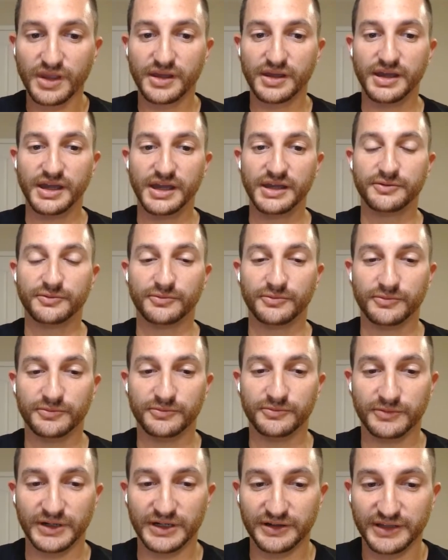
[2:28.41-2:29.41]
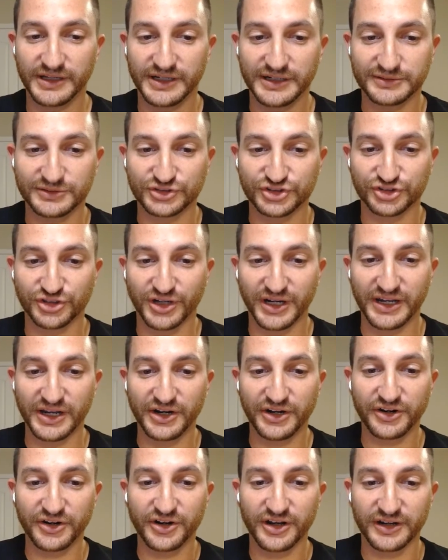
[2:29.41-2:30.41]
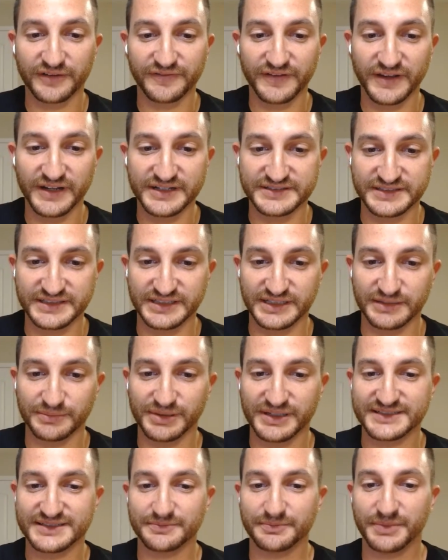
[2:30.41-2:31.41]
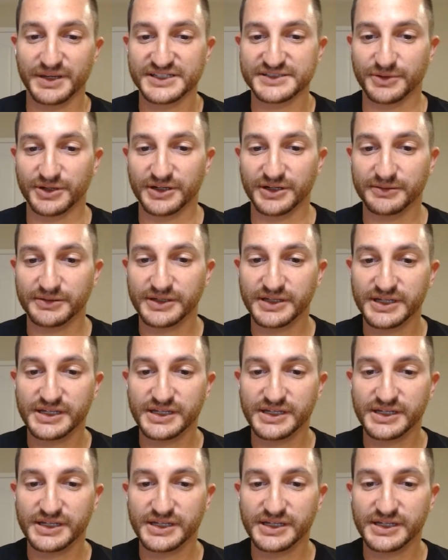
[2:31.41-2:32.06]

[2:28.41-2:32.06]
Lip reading: And while you're there, try Underdog Fantasy to play some best ball.